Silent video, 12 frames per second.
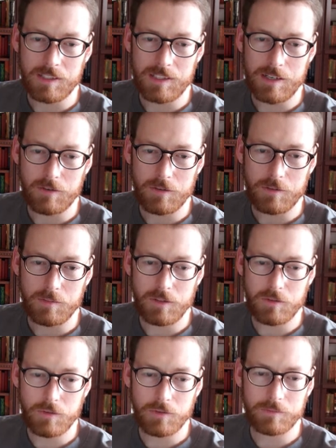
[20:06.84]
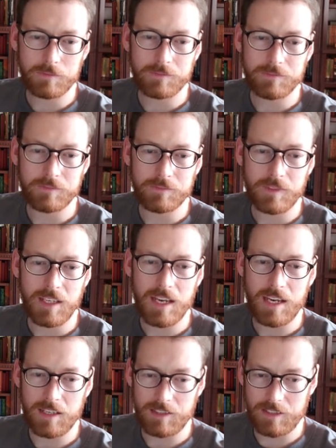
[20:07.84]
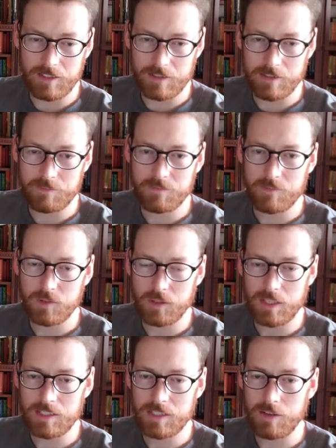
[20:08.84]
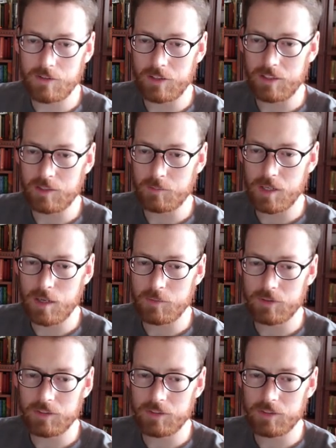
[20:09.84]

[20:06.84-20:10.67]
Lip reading: hours should be true, and it is. So that's calculating properly.